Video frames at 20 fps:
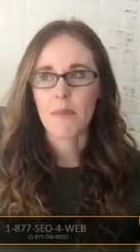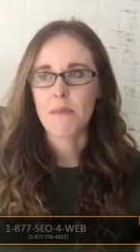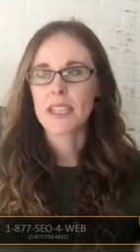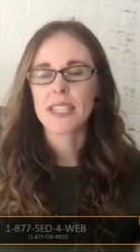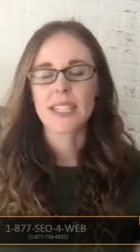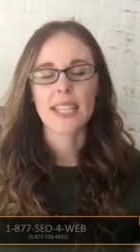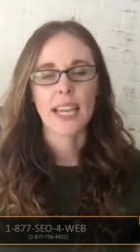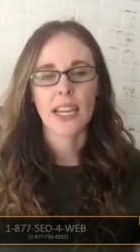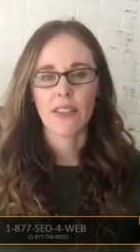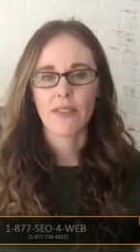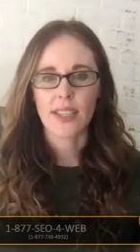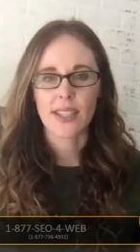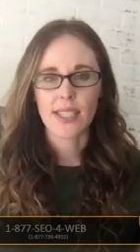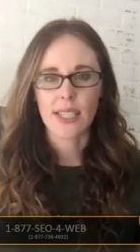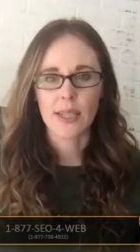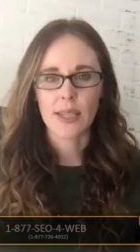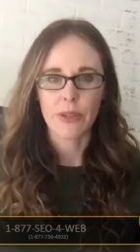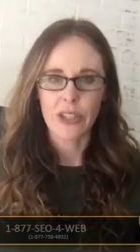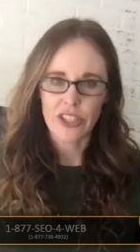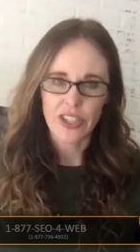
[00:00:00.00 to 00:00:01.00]
I'm inside of
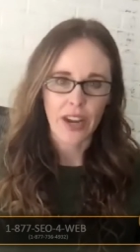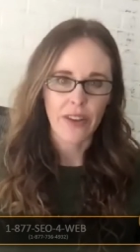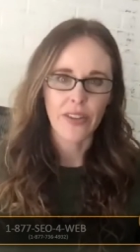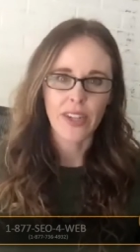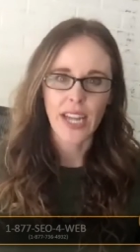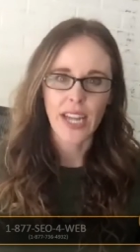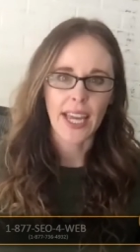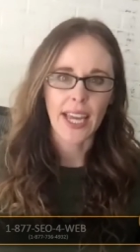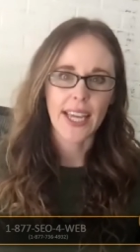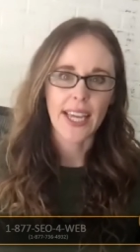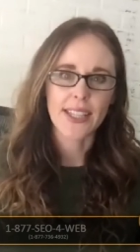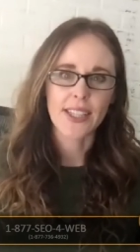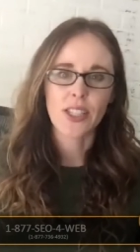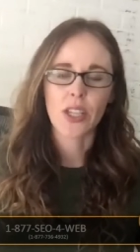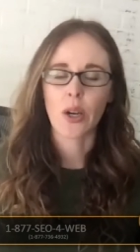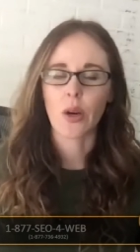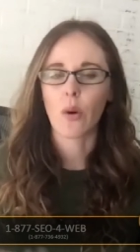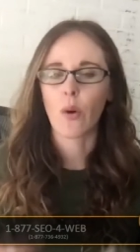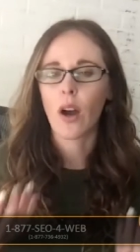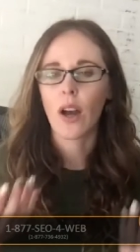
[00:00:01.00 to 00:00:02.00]
SEMrush every day. And
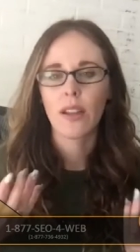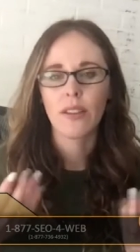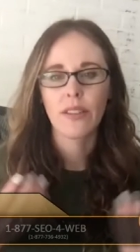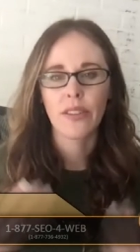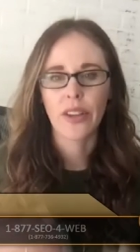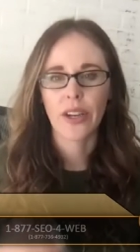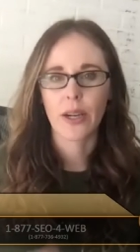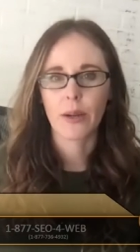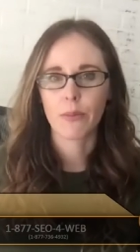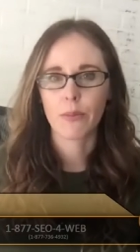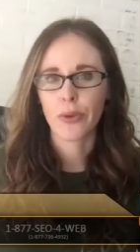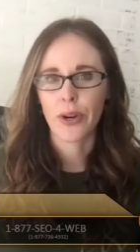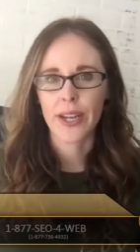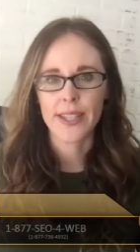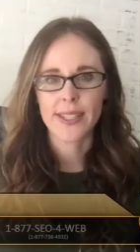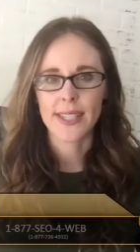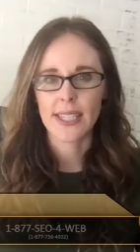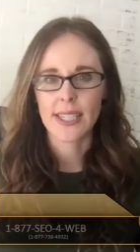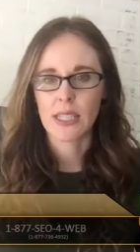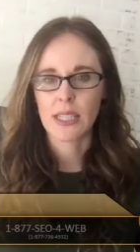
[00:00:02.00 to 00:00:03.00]
so their
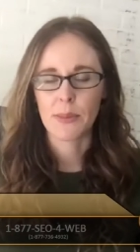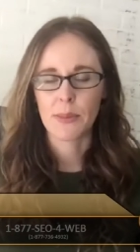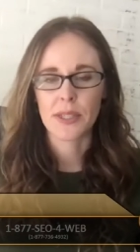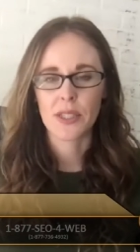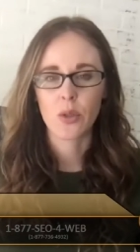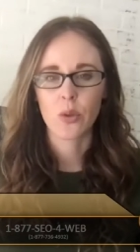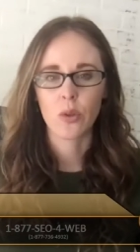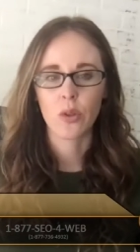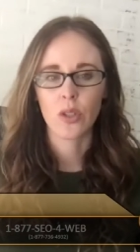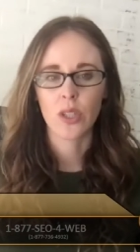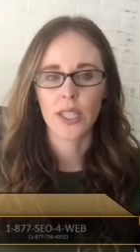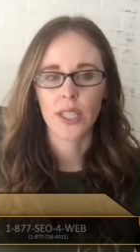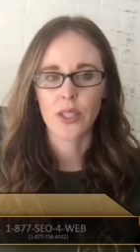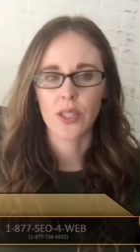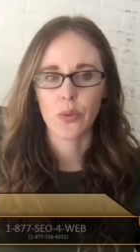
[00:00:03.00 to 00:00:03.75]
brand sentiment tool,